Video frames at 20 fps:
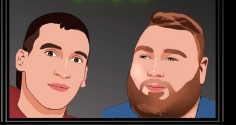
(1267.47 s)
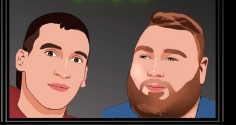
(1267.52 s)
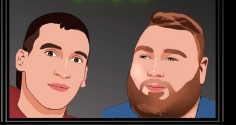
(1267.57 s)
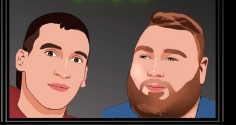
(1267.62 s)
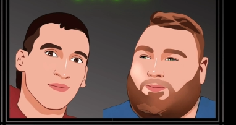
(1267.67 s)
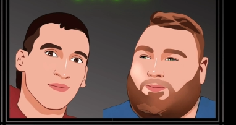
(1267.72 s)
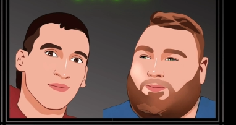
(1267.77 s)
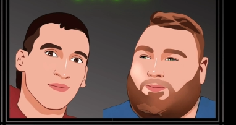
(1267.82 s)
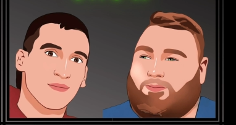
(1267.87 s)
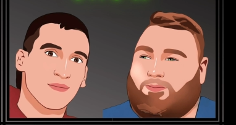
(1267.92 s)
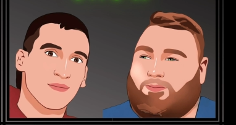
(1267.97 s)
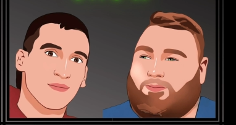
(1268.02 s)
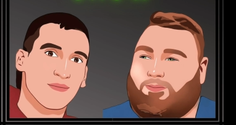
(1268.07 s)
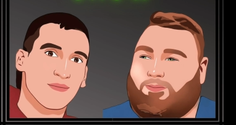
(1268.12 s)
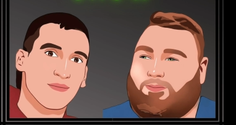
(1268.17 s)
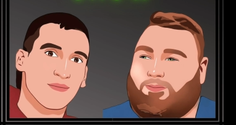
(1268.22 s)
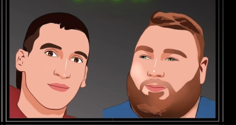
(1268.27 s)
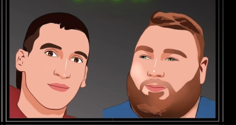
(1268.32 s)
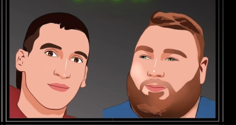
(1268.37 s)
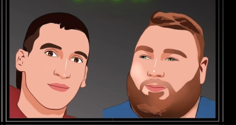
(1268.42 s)

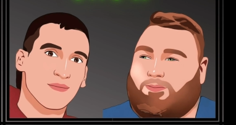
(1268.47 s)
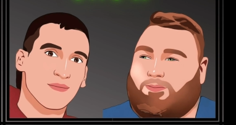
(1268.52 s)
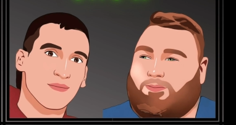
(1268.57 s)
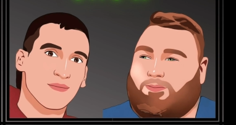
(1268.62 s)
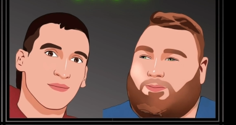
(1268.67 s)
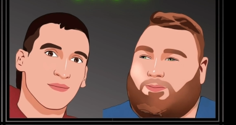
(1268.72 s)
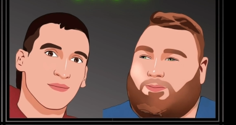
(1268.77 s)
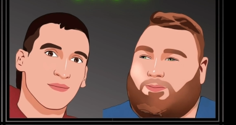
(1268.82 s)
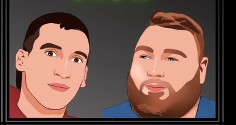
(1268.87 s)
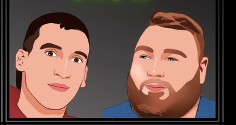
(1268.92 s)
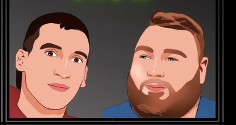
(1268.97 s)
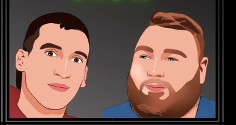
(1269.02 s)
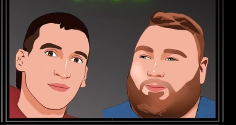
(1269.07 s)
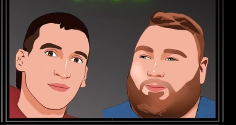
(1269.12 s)
Nothing is said.